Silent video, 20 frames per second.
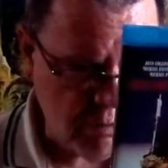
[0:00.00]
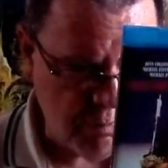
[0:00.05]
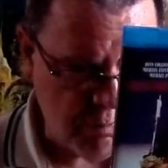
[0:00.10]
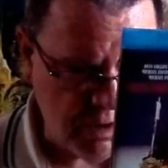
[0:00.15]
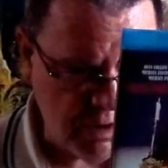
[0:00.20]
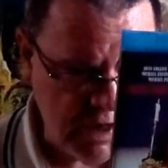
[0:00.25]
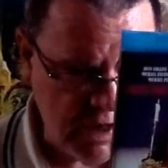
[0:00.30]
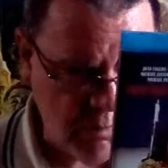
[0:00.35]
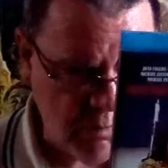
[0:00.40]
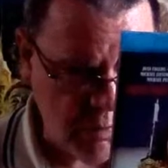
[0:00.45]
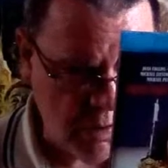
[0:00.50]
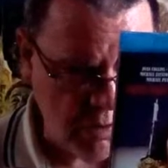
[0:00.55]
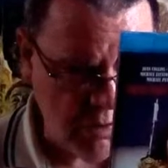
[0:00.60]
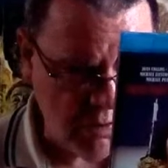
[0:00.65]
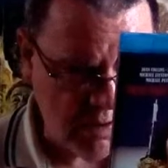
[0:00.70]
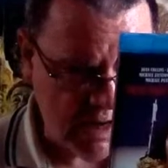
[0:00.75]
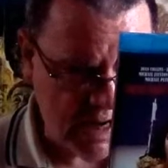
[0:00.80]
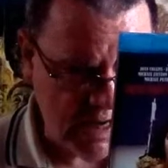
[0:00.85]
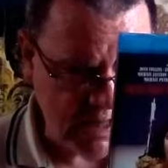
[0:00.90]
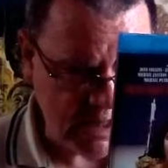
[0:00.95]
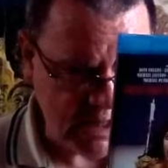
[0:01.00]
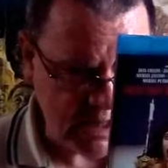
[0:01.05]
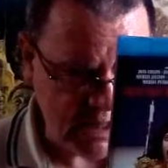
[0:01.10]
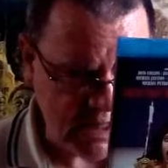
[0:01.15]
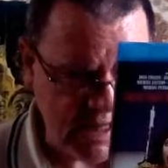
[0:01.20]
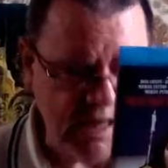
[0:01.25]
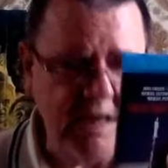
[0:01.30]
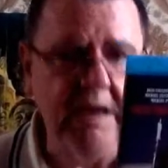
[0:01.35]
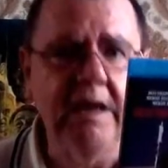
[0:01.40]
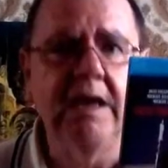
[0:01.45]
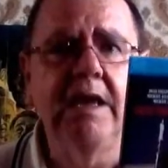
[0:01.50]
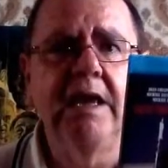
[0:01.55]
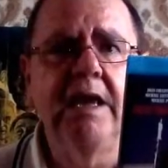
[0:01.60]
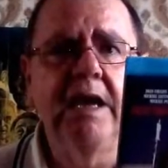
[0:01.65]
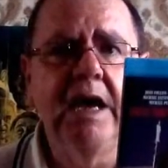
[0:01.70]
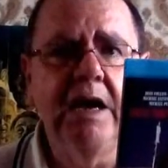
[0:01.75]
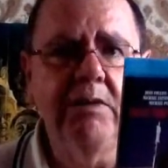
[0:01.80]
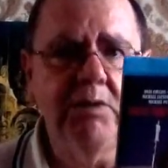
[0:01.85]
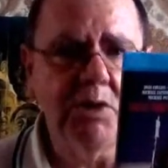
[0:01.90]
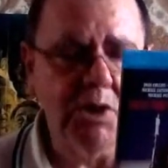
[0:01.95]
won't believe what your eyes see.
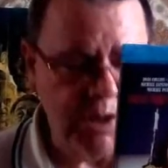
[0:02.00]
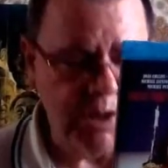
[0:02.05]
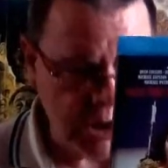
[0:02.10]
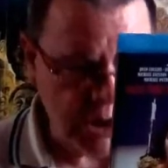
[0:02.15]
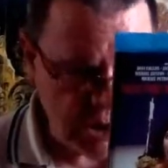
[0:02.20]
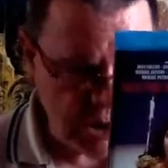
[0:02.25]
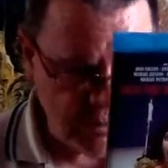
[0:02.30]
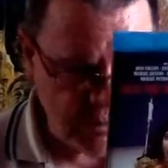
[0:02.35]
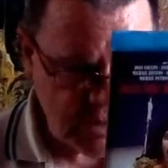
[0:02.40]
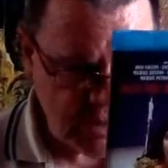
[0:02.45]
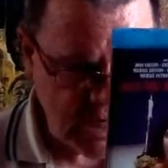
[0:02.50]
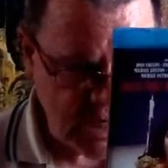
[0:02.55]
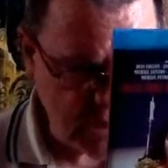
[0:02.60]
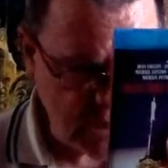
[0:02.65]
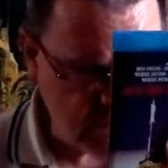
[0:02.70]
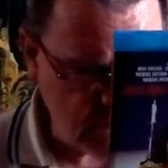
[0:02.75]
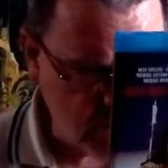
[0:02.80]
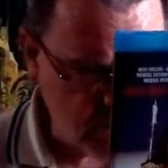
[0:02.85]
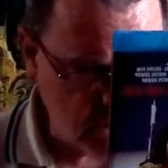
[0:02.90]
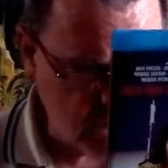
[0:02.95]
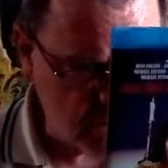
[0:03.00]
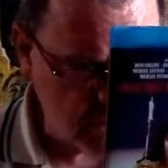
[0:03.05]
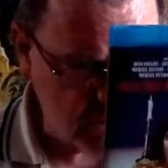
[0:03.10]
In the tradition of Tales from the